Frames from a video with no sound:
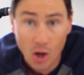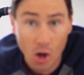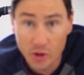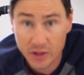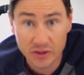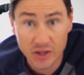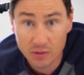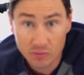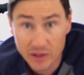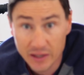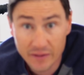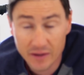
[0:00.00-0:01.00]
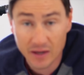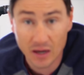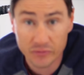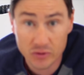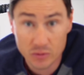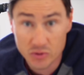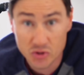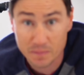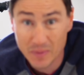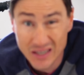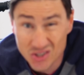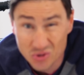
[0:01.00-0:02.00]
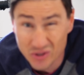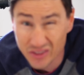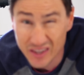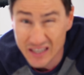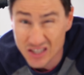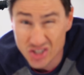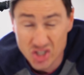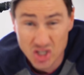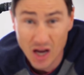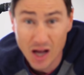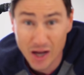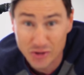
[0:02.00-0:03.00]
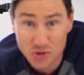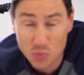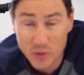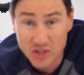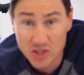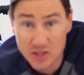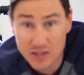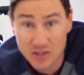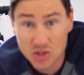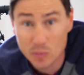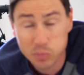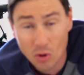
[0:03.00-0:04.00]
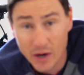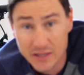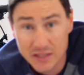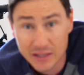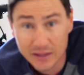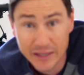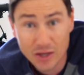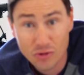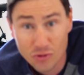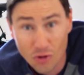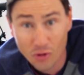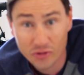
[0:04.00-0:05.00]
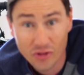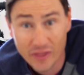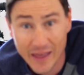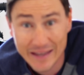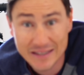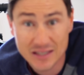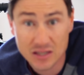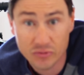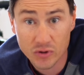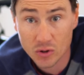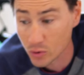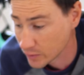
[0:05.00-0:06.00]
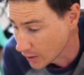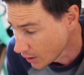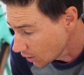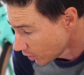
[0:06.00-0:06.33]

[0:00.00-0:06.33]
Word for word: Only thing really then you have to do is just make sure the thing is charged, which is surprisingly not that difficult.